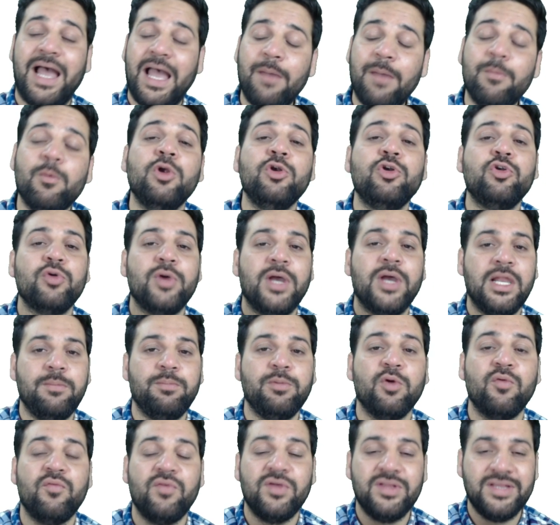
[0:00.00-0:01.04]
I'm going to help
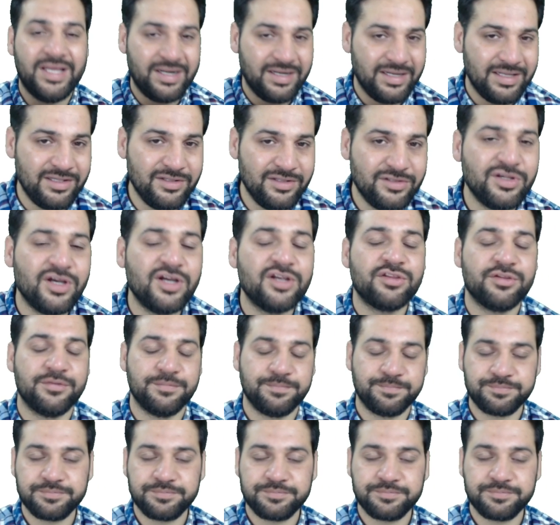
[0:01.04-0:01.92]
you with the research.